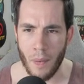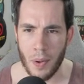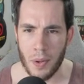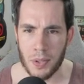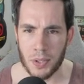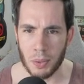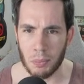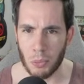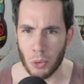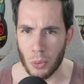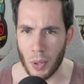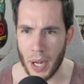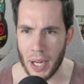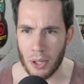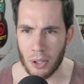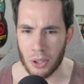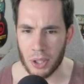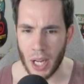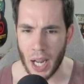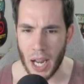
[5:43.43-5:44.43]
some
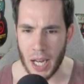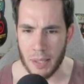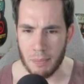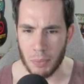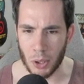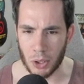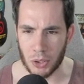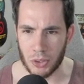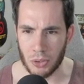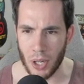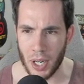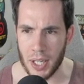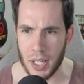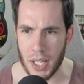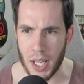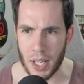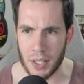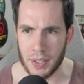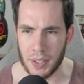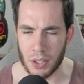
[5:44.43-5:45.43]
rare guidebooks for
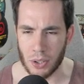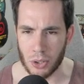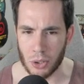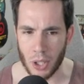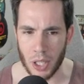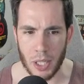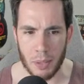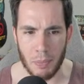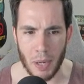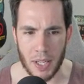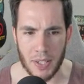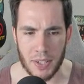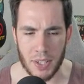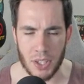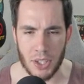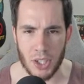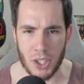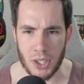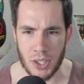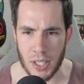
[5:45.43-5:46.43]
NES here graded by
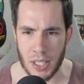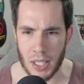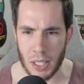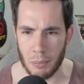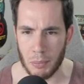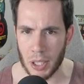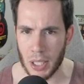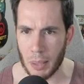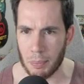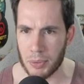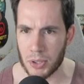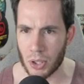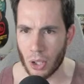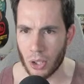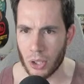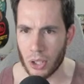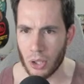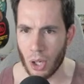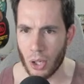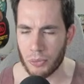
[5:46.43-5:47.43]
CGC coming up,
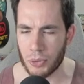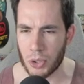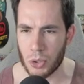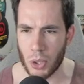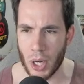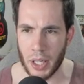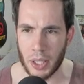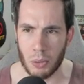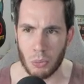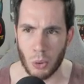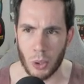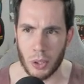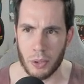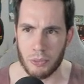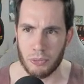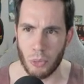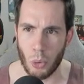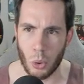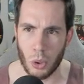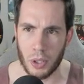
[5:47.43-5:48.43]
starting off with Dragon Warrior
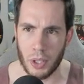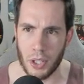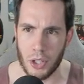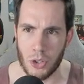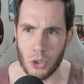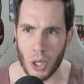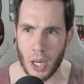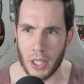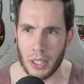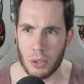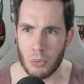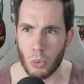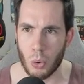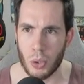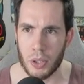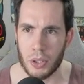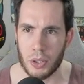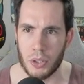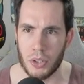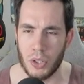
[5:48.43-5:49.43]
4 and Dragon
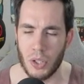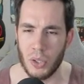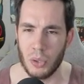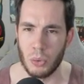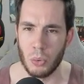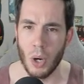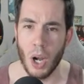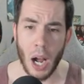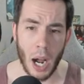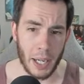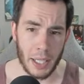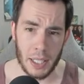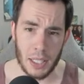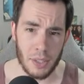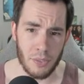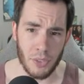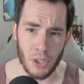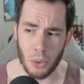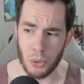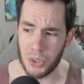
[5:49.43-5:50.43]
Warrior 2. I didn't
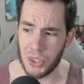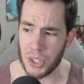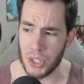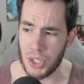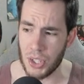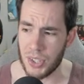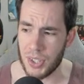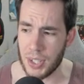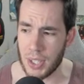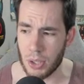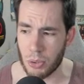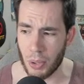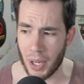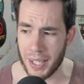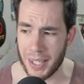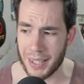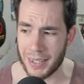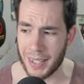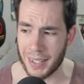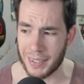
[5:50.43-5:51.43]
even know CGC
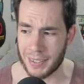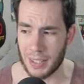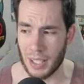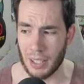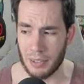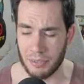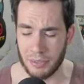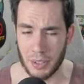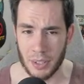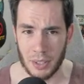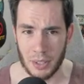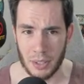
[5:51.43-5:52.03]
graded this stuff.